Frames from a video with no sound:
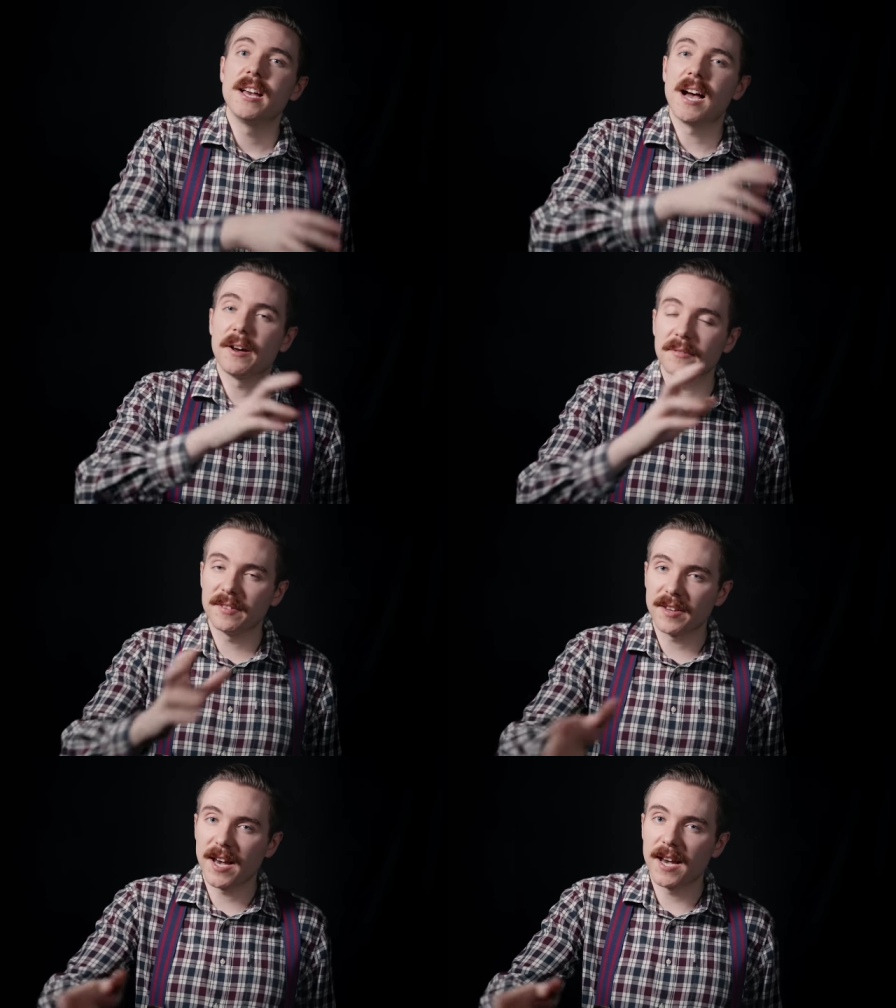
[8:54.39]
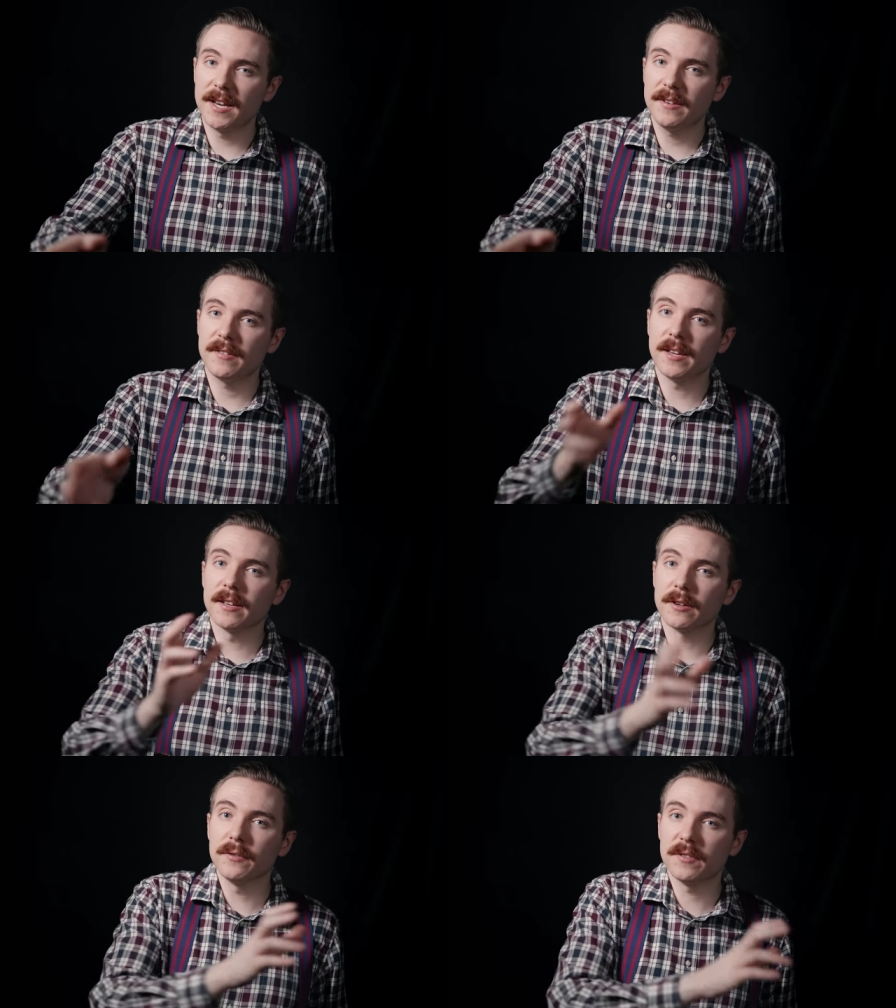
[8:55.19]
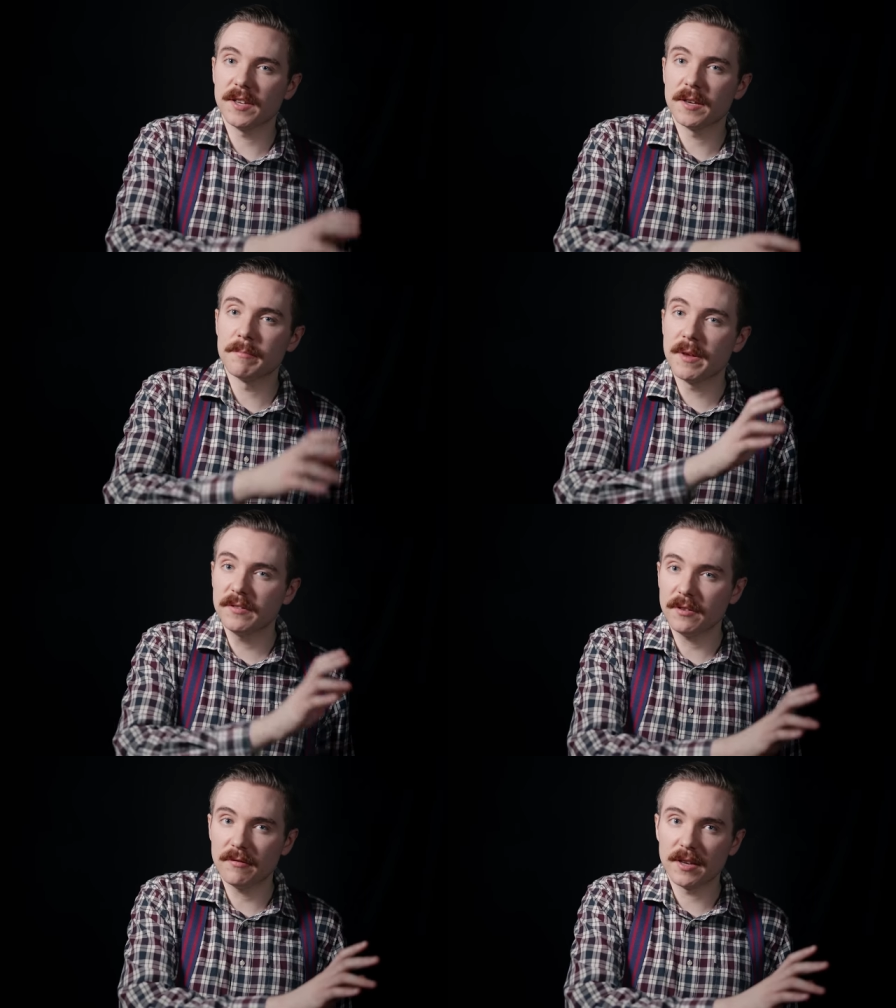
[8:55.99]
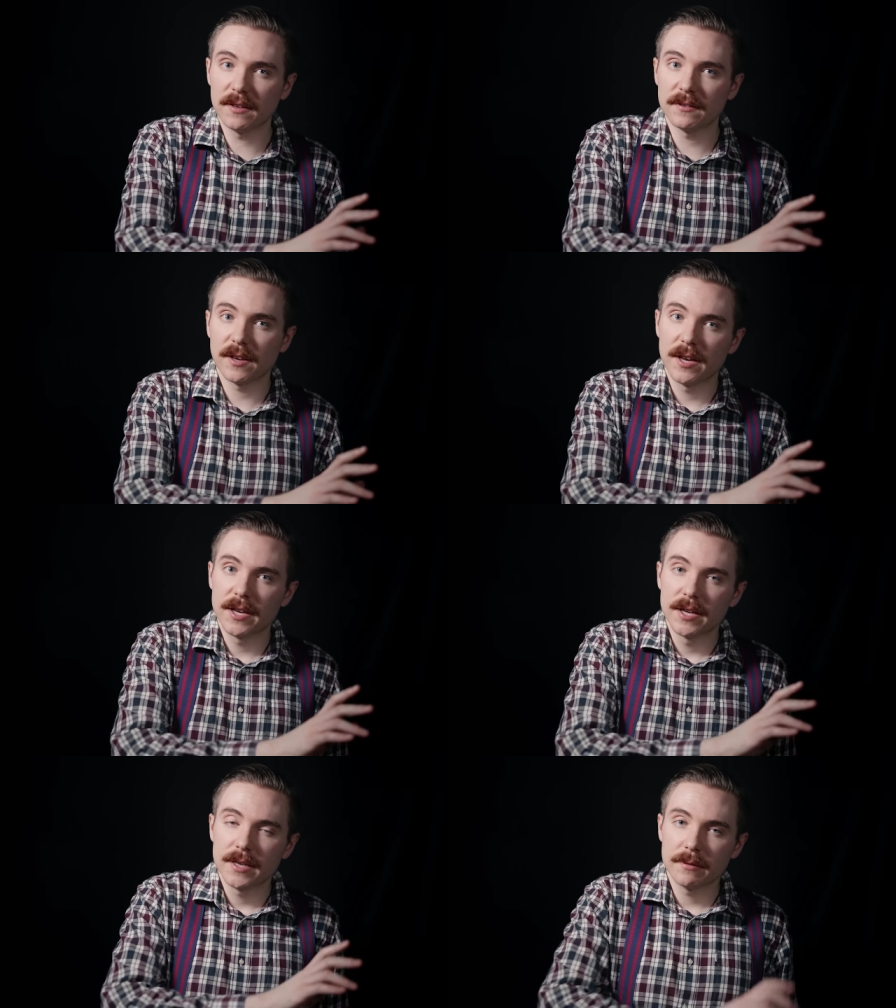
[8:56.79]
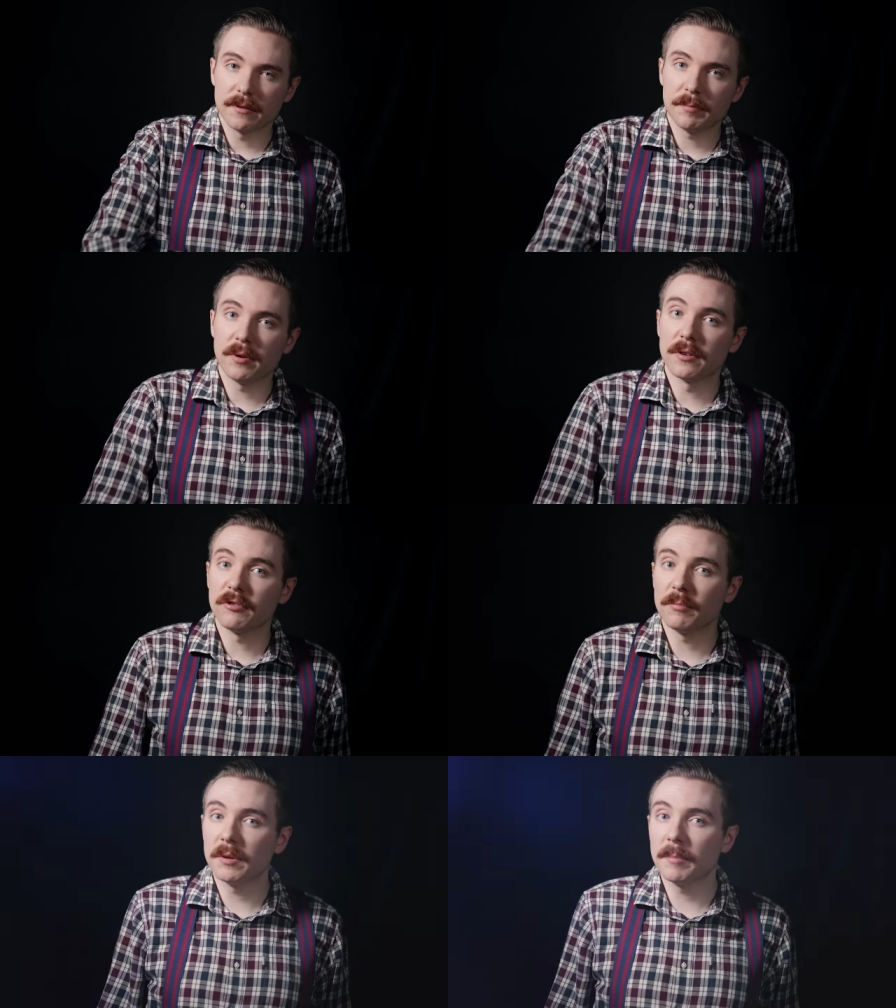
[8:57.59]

outside the Eleusian mysteries was punishable